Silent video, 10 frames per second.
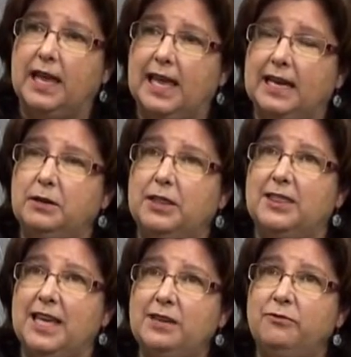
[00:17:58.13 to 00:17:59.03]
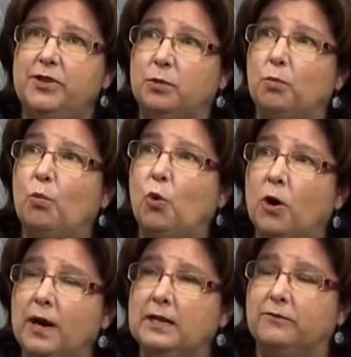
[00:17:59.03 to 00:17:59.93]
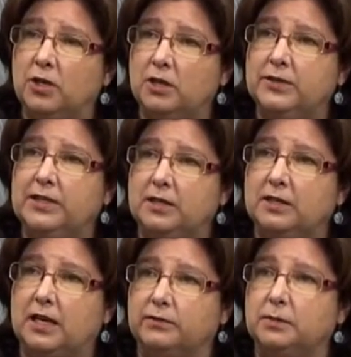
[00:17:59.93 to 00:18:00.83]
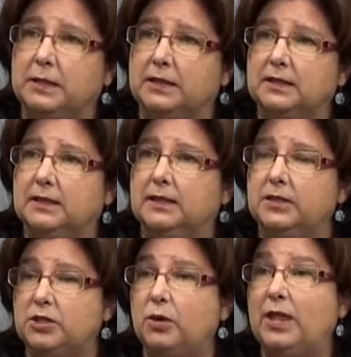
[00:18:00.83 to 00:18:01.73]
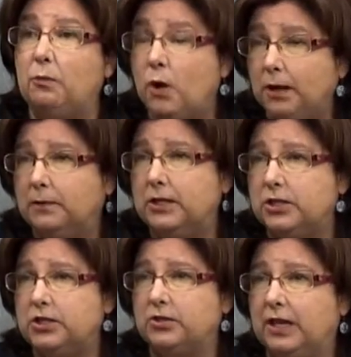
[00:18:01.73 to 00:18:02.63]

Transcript: and they feel more involved in their government. So they want to register.